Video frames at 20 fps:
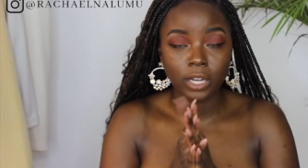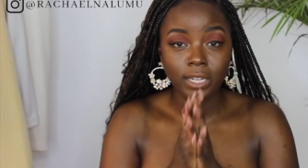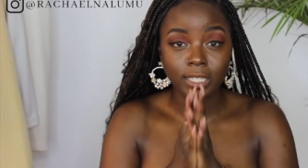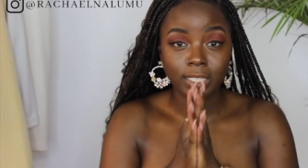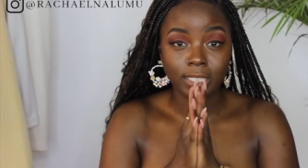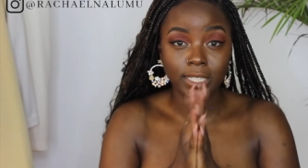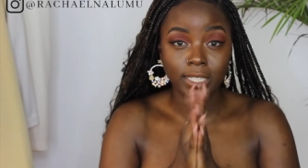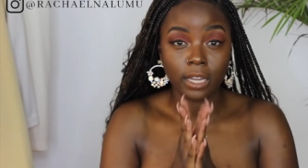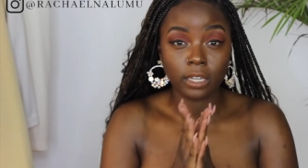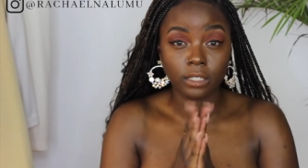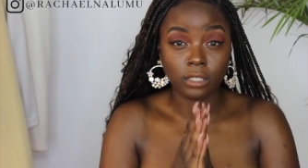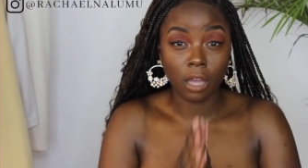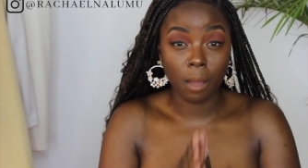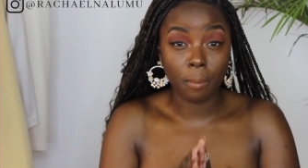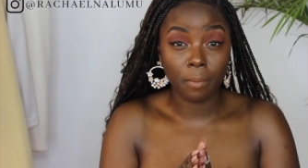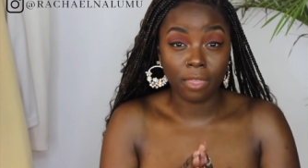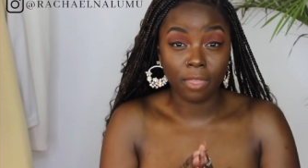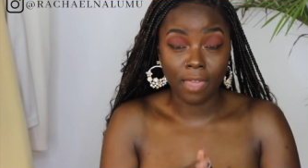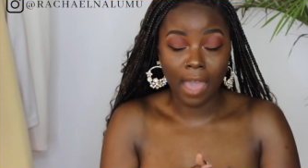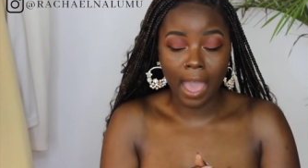trying to stay on
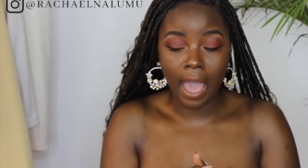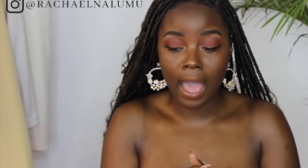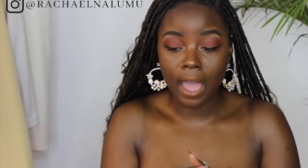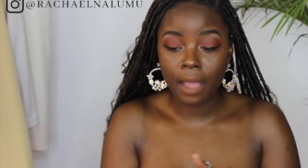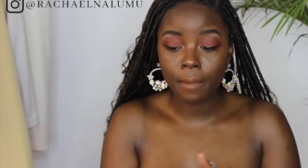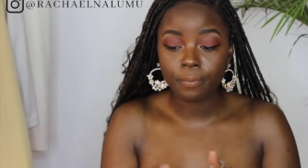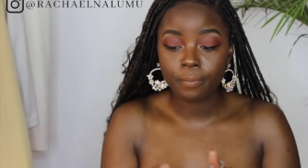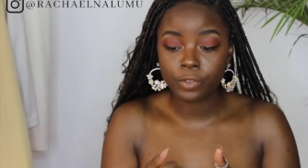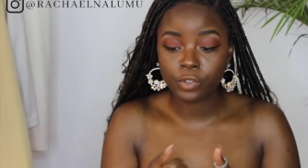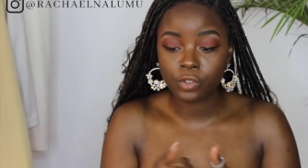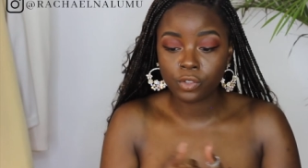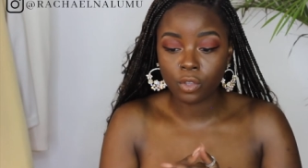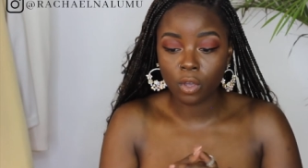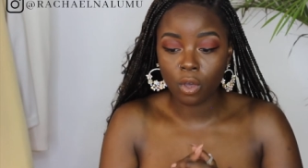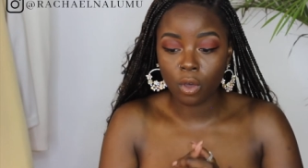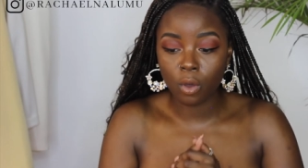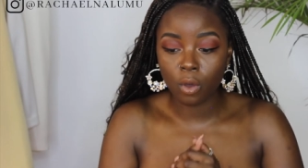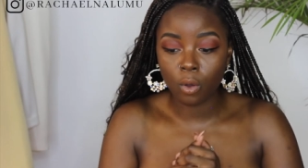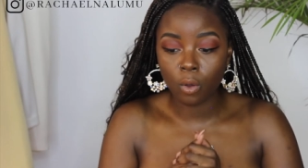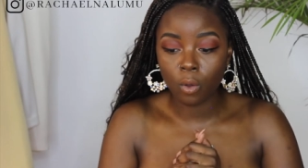top of that.
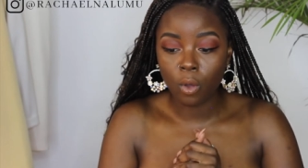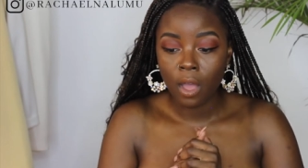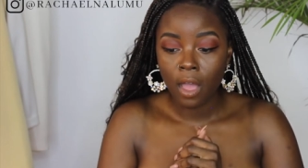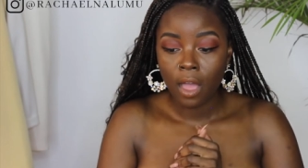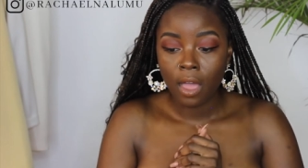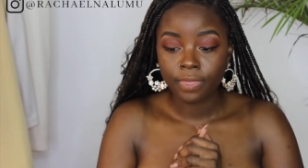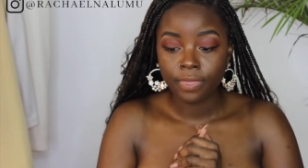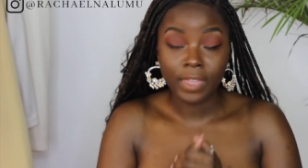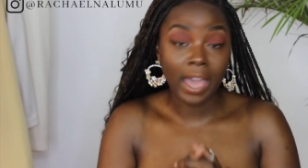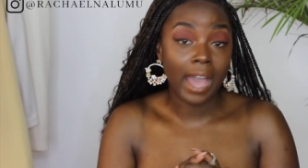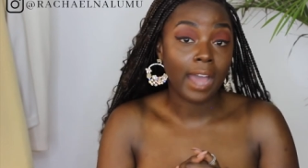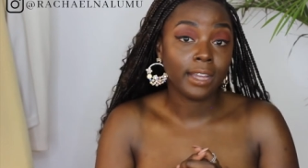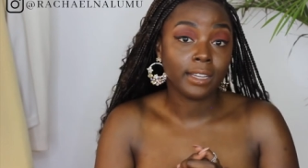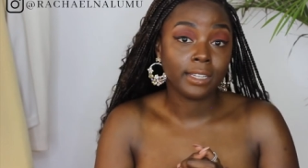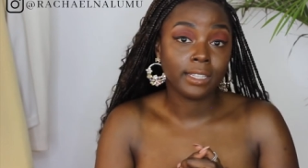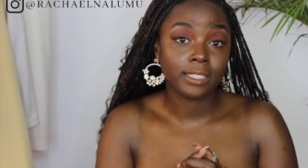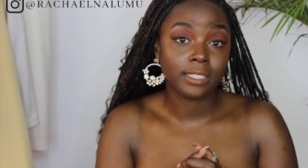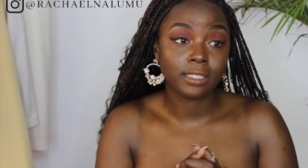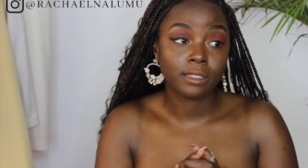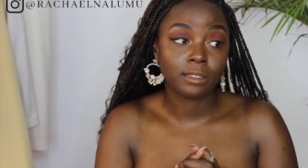So
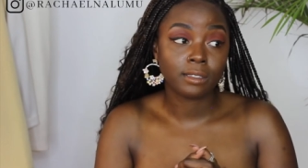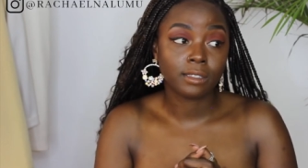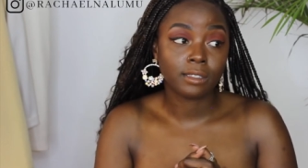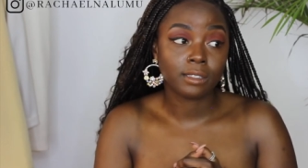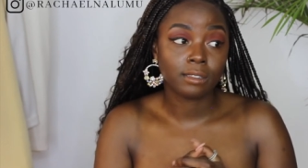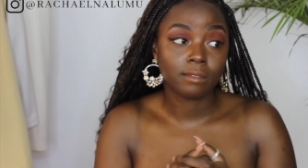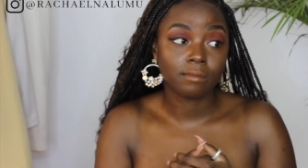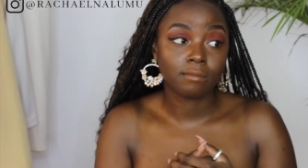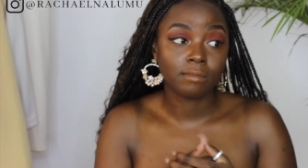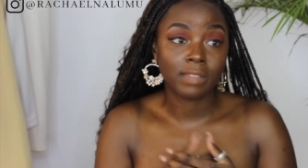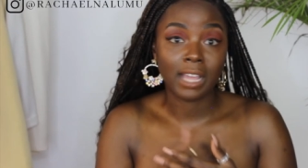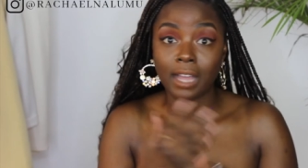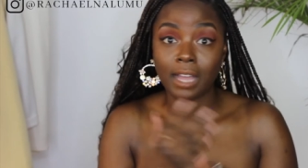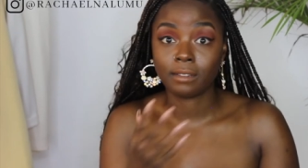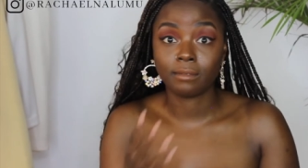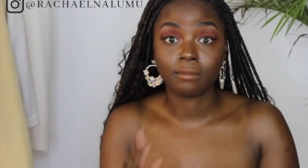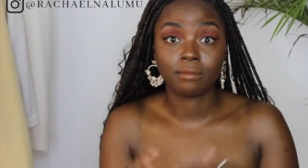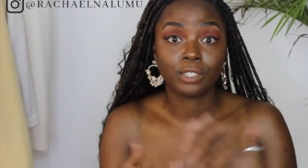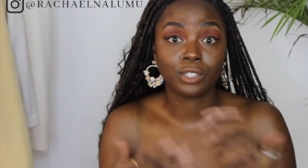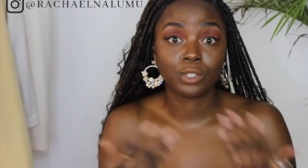that is
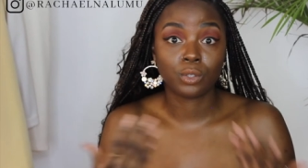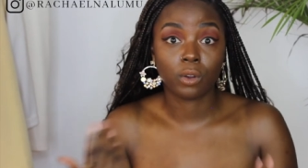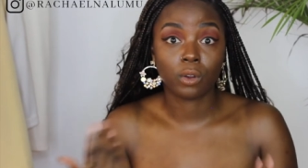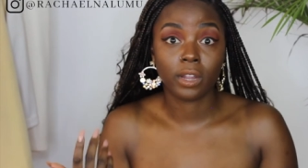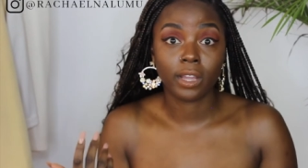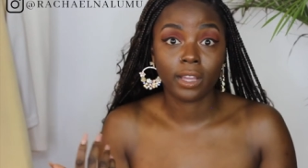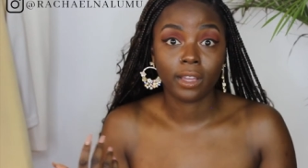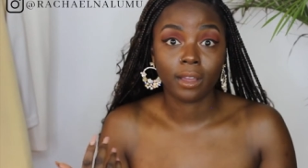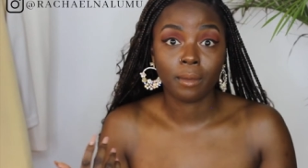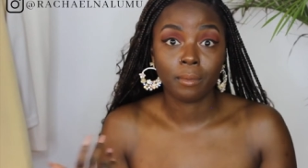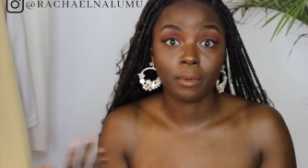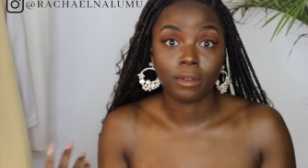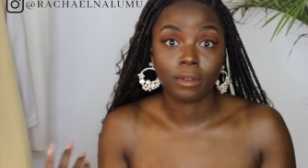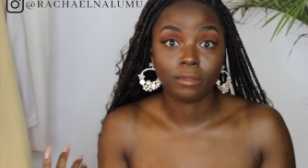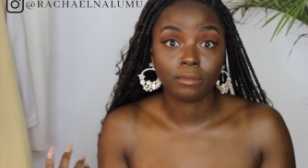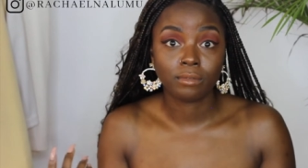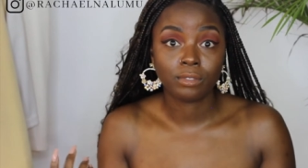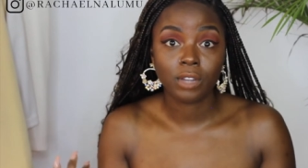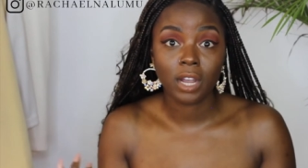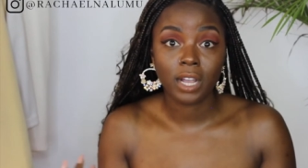that story
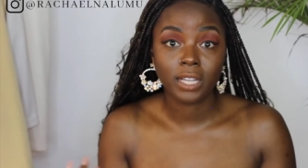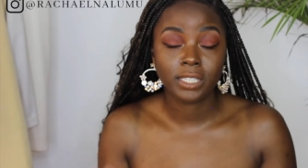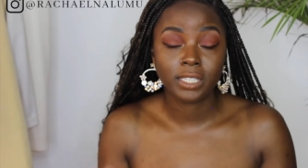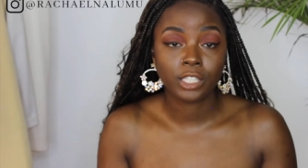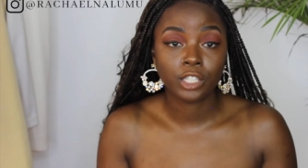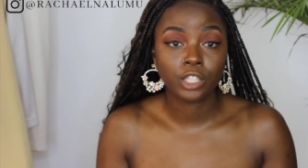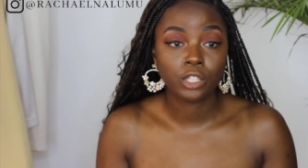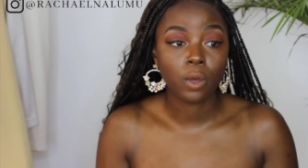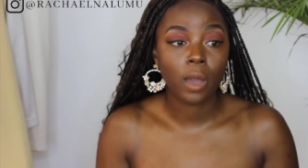about psoriasis.